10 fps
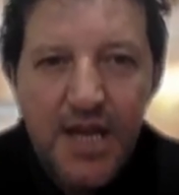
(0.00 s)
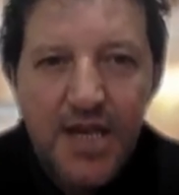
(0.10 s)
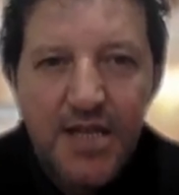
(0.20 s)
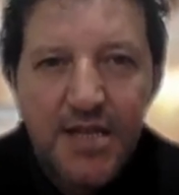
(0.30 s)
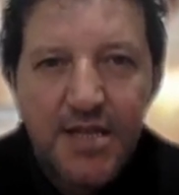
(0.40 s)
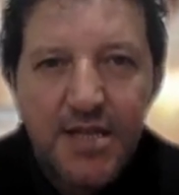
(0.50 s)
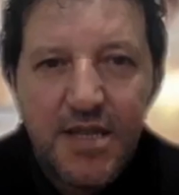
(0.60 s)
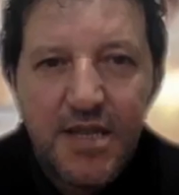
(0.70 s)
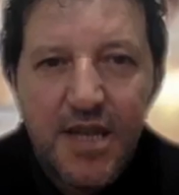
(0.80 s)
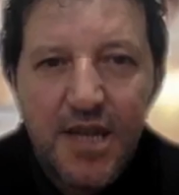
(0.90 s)

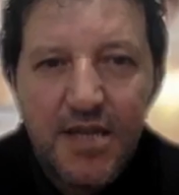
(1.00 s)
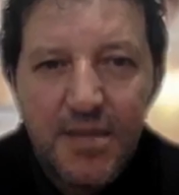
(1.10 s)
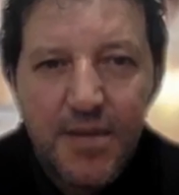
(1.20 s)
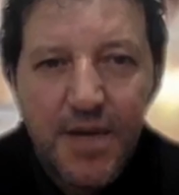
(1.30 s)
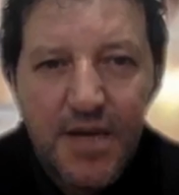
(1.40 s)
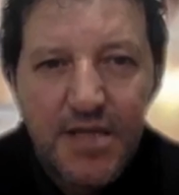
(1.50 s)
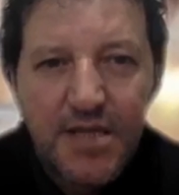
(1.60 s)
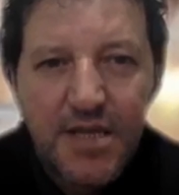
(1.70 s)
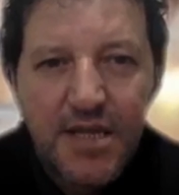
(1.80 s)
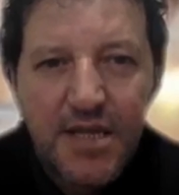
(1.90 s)
identity as a
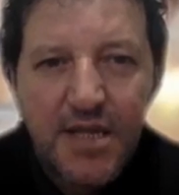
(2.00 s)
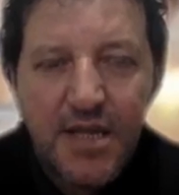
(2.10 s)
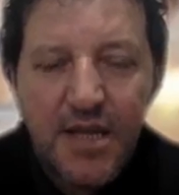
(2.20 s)
Palestinian,